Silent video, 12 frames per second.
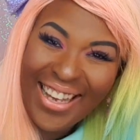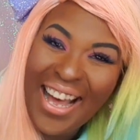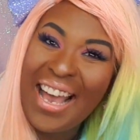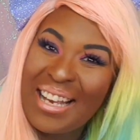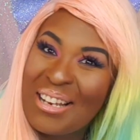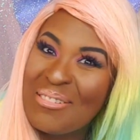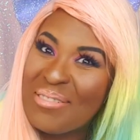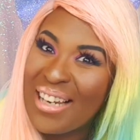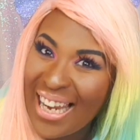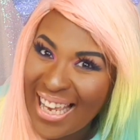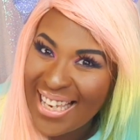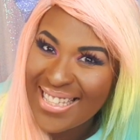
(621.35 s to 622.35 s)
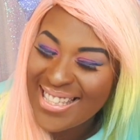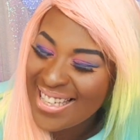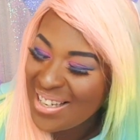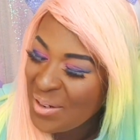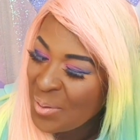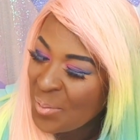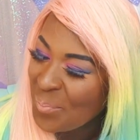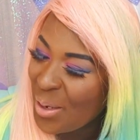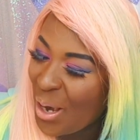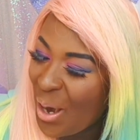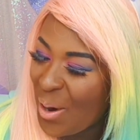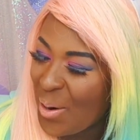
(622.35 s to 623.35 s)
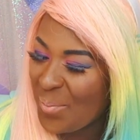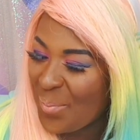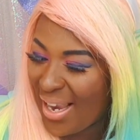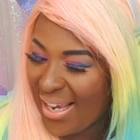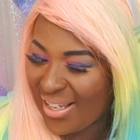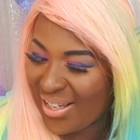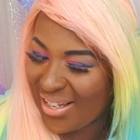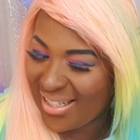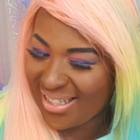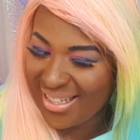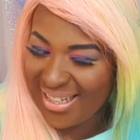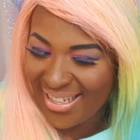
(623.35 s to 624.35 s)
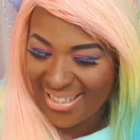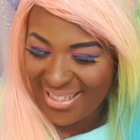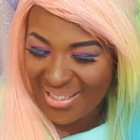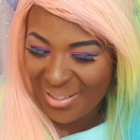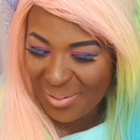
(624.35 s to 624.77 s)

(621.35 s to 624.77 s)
I can relate. Oh my goodness.